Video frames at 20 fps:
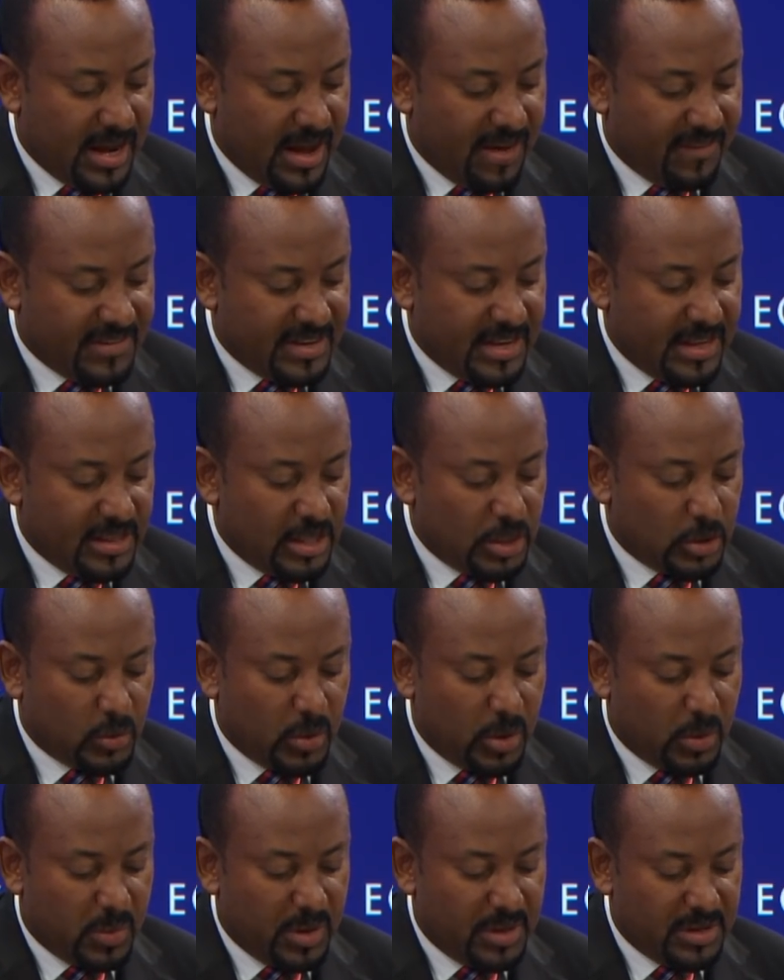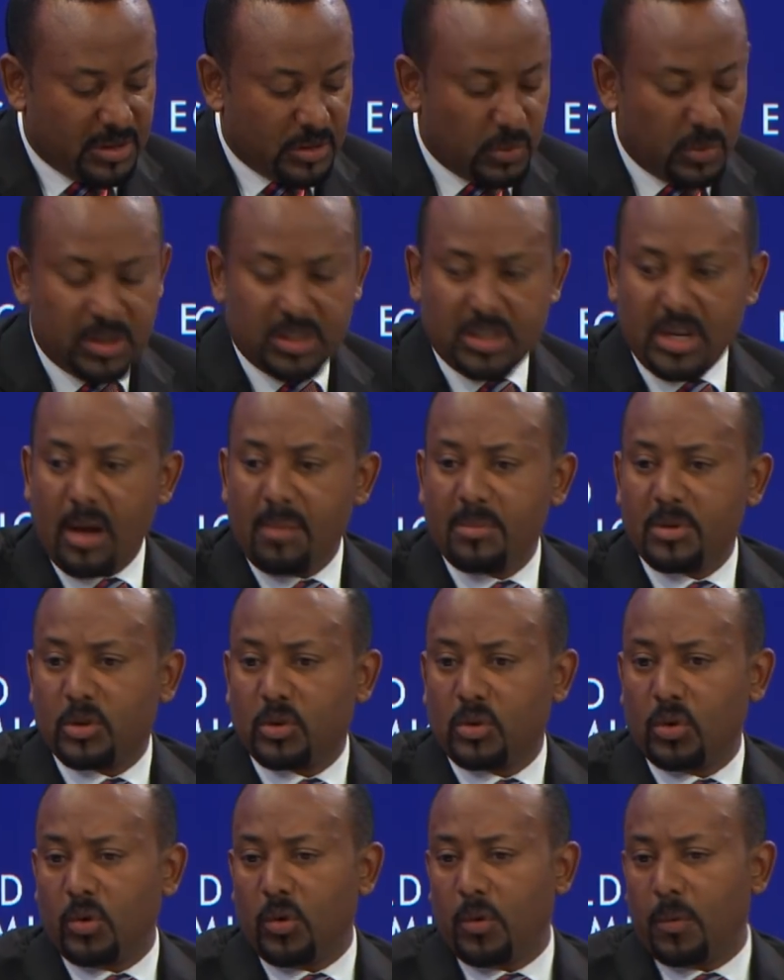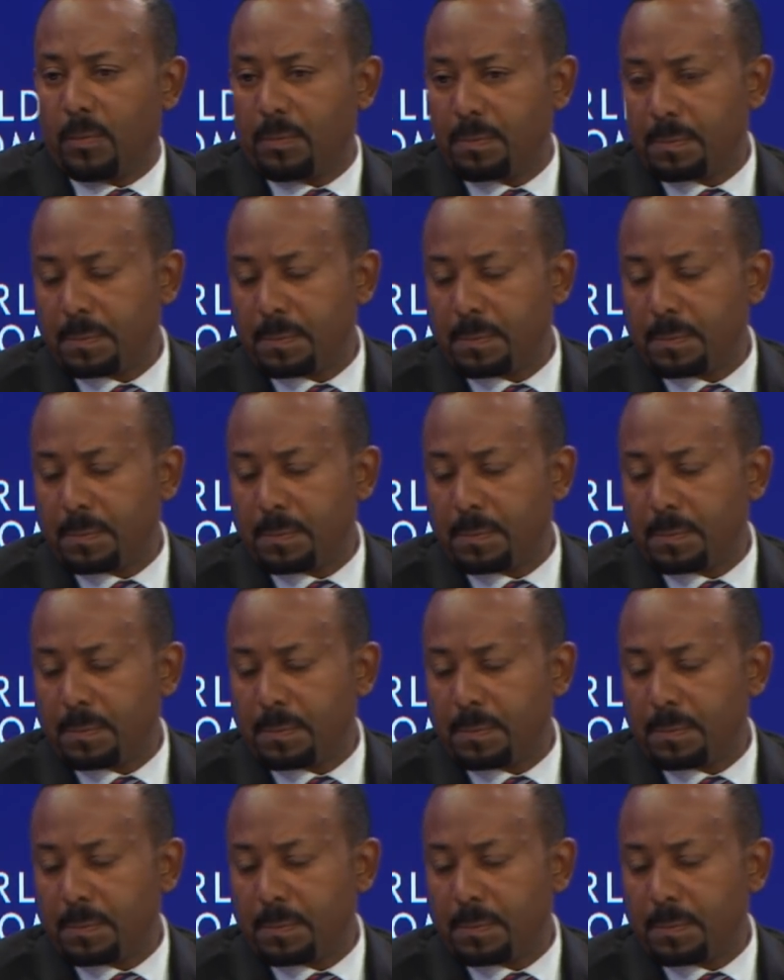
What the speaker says: have done these quick wins, we jump to